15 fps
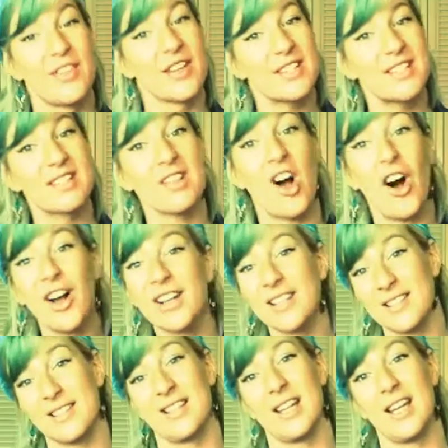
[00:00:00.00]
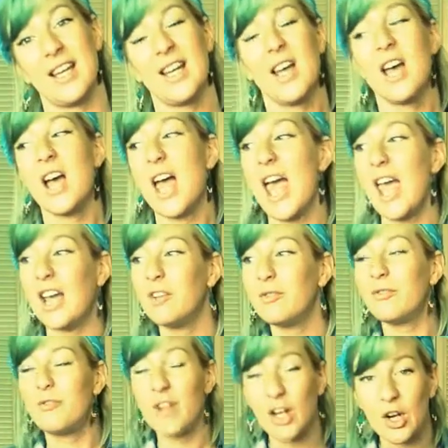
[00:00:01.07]
This is honestly a
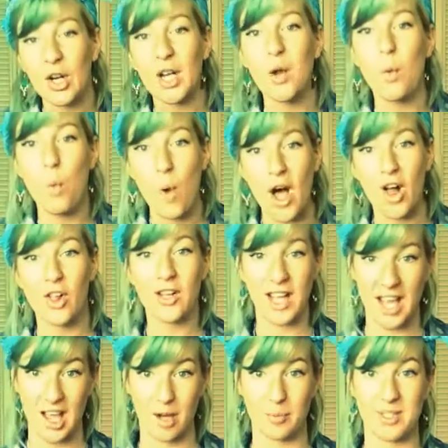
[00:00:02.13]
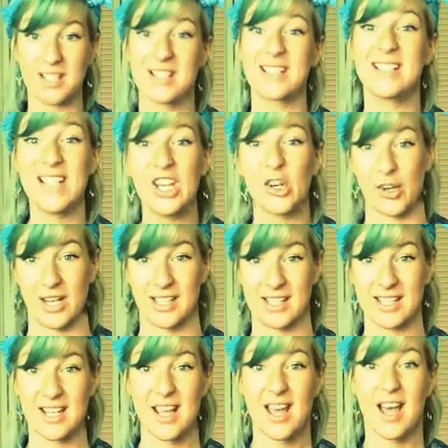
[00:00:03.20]
very well-kept secret
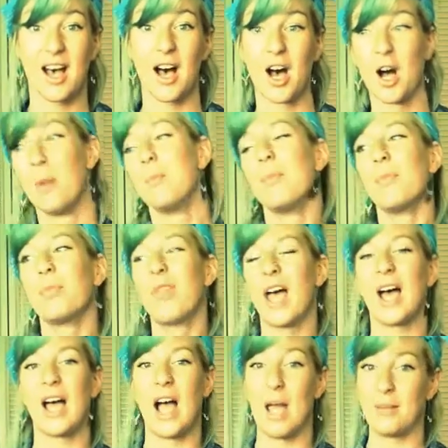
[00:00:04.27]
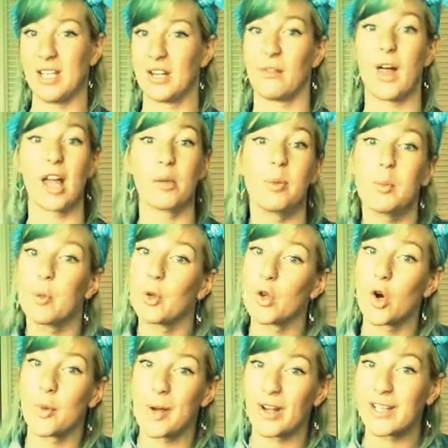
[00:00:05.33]
that, I mean, a lot of people
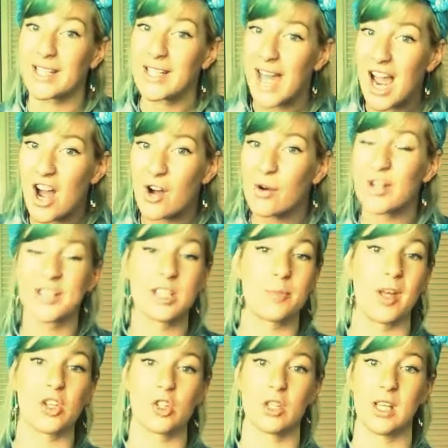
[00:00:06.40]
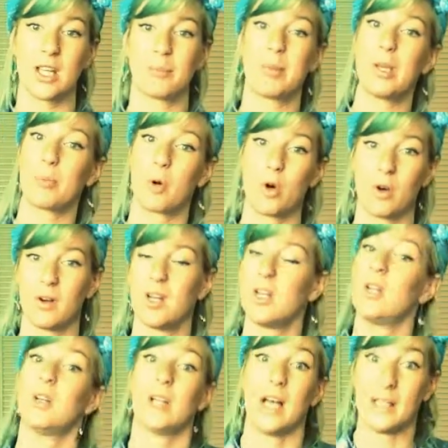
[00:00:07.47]
know about it now, especially people
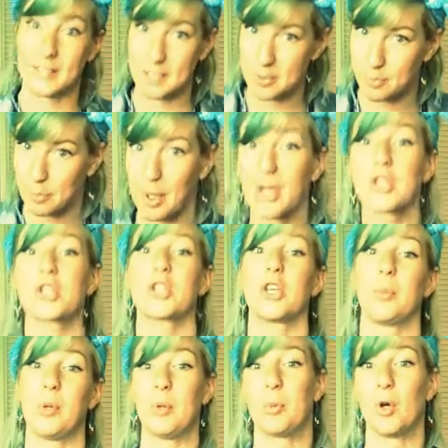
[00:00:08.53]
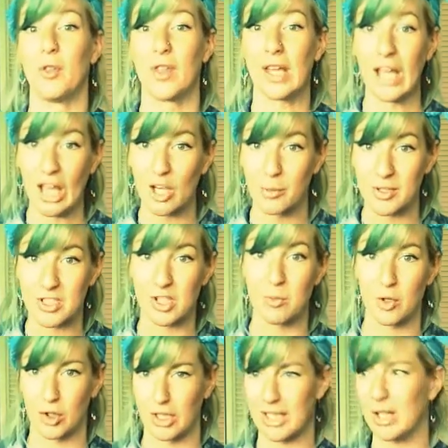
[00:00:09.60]
in the cannabis
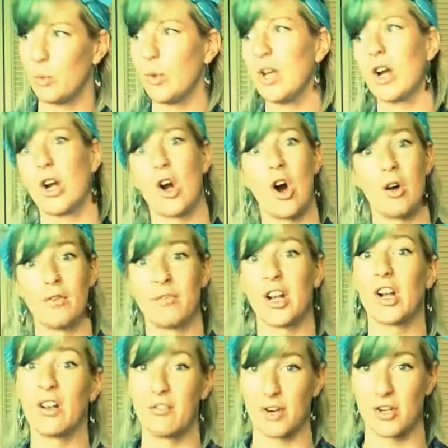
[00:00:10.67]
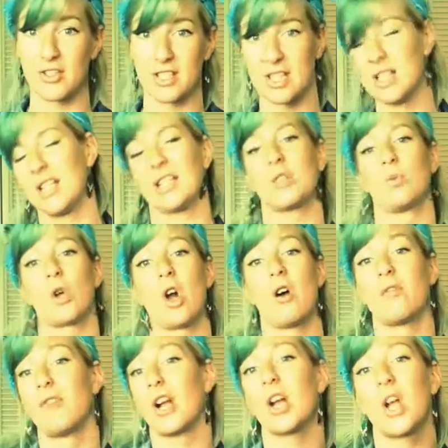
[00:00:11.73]
community. We are all very versed in this and we're
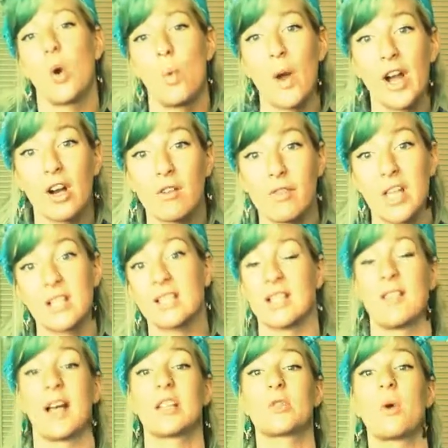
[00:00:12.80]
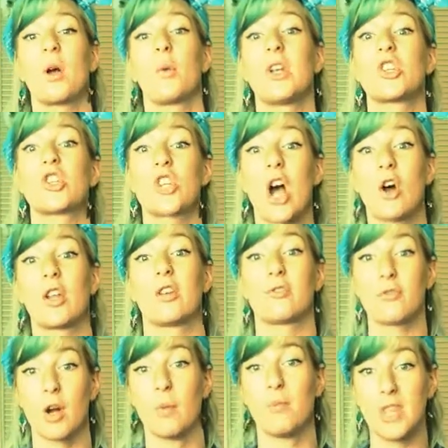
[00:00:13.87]
all very aware of this, and that's why we shout it
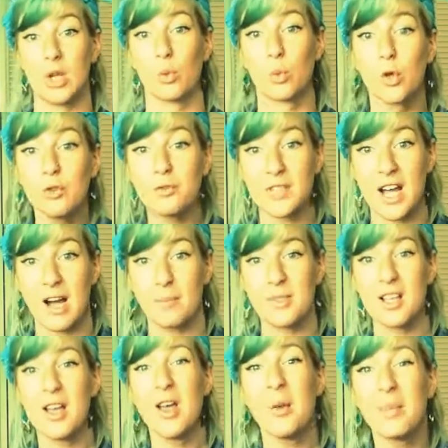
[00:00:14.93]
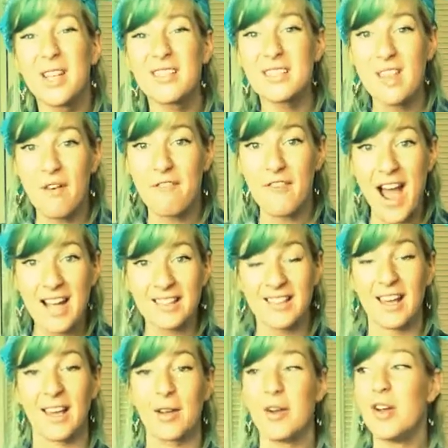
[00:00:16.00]
from the rooftops, because the fact
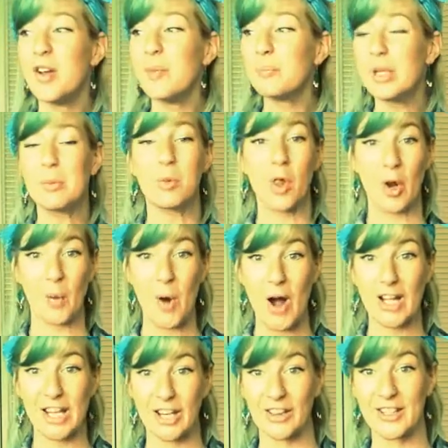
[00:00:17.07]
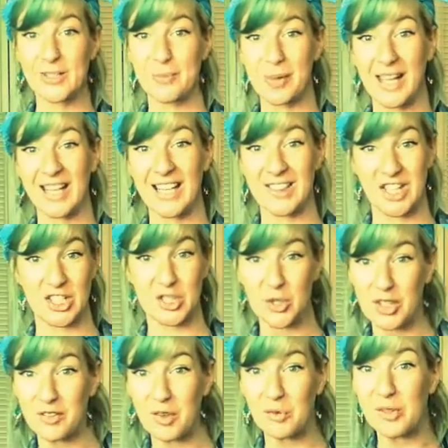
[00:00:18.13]
that people are walking on this planet that
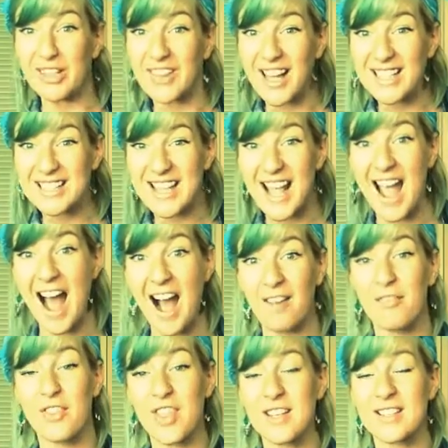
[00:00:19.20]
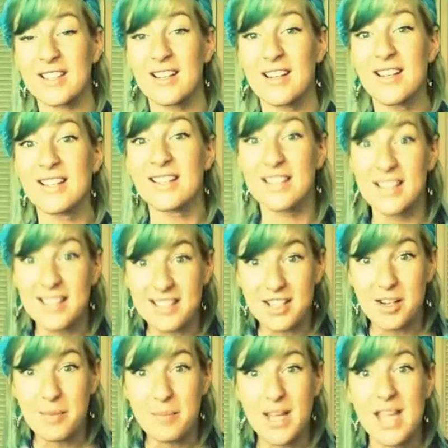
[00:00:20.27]
don't even realize they have this
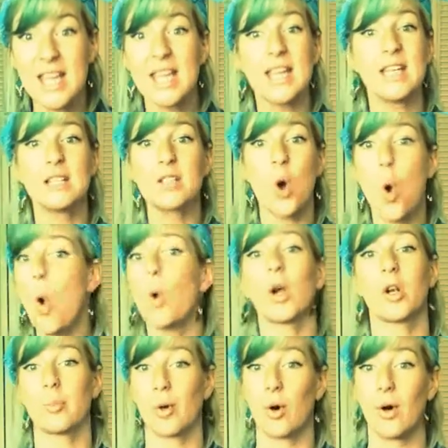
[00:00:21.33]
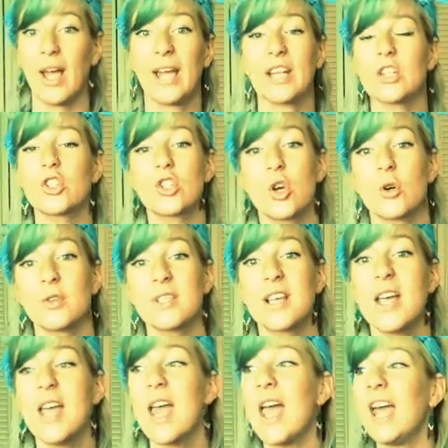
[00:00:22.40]
system is horrible, and it shows
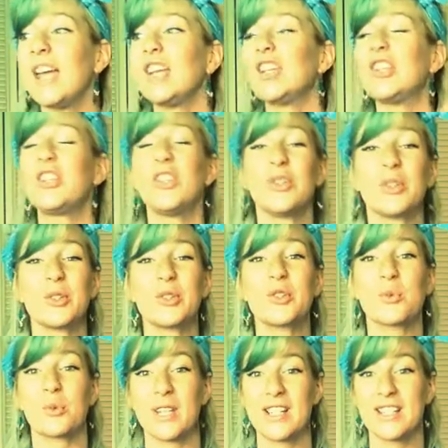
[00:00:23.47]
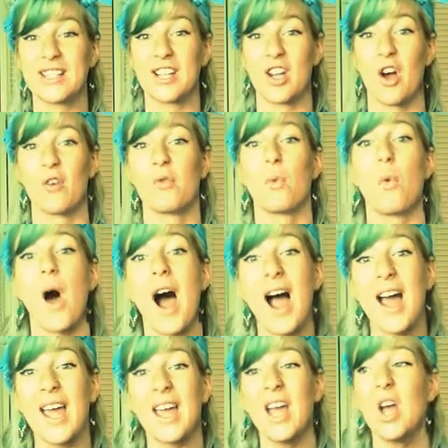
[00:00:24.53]
a huge reason of
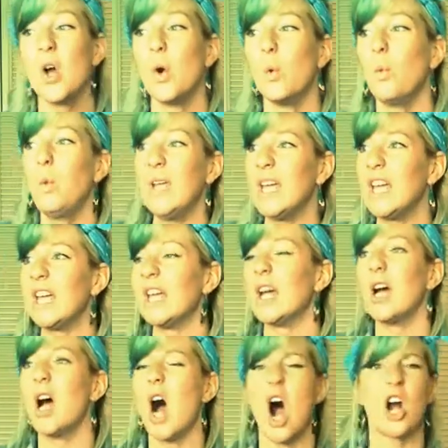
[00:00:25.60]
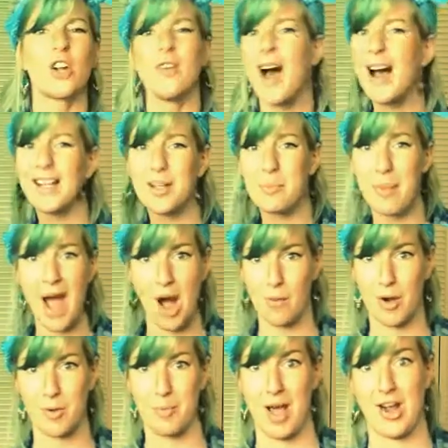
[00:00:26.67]
why we are not
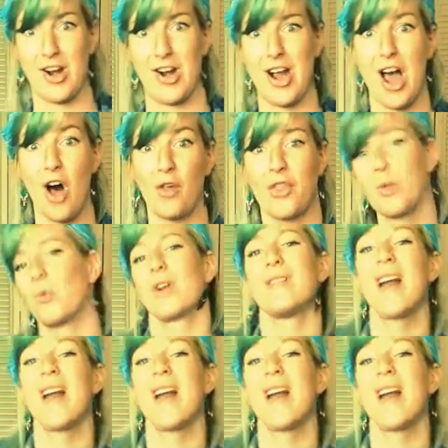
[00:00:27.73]
empowered by our health and we're